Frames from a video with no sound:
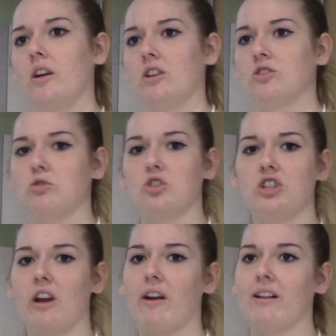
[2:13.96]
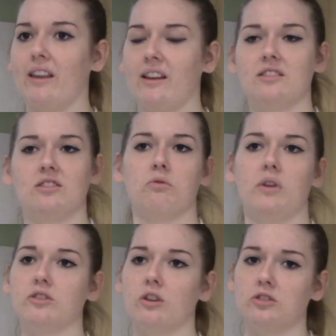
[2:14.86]
So just sharing links to
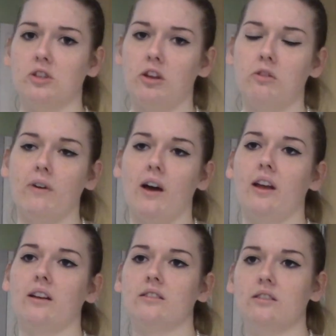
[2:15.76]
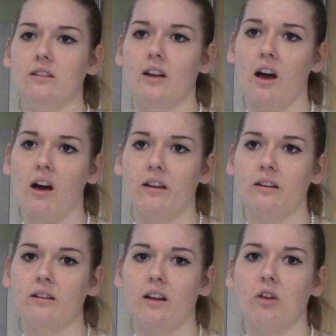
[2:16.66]
research that you find on
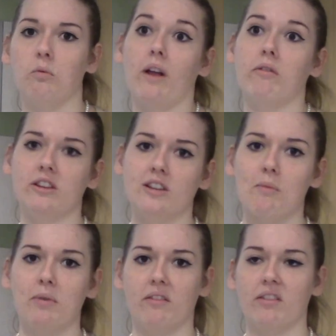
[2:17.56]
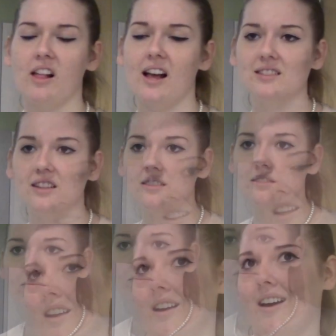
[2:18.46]
whatever the topic of the class is.
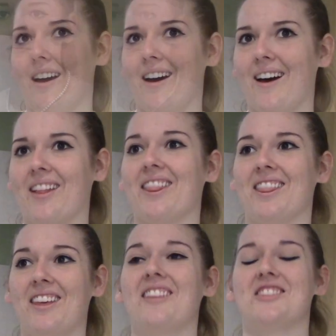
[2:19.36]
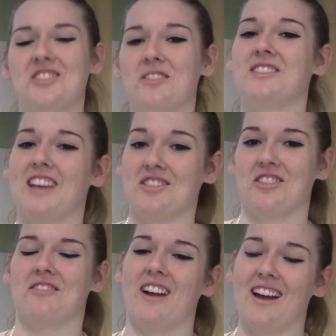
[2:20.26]
The students
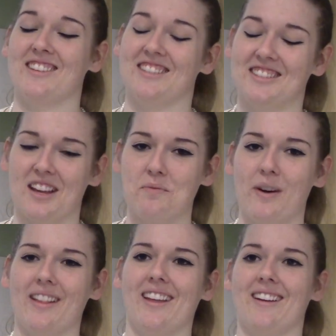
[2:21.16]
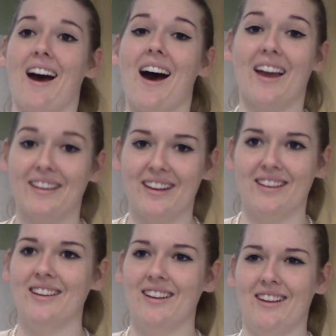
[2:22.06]
actually reacted the same way that I
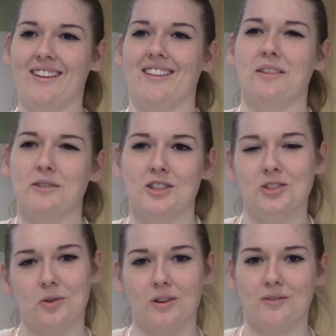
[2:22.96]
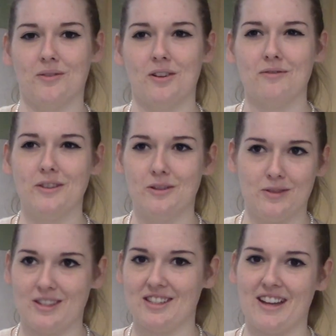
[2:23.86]
did. They were just sort of
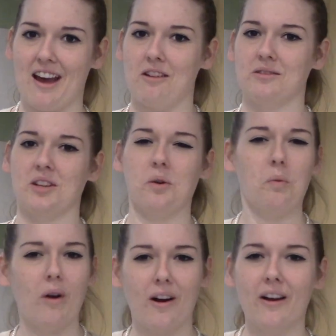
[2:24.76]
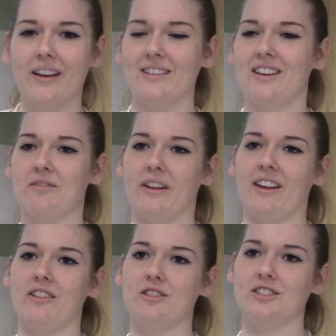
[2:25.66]
confused as to how it was going to work and didn't
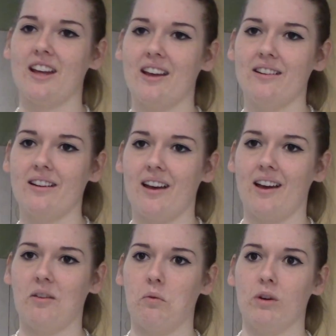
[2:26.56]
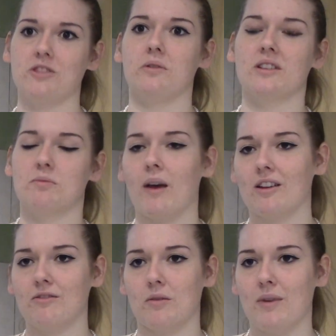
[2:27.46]
really understand what to
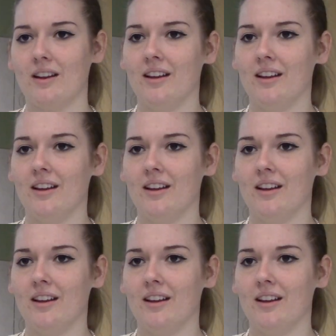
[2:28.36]
expect from it.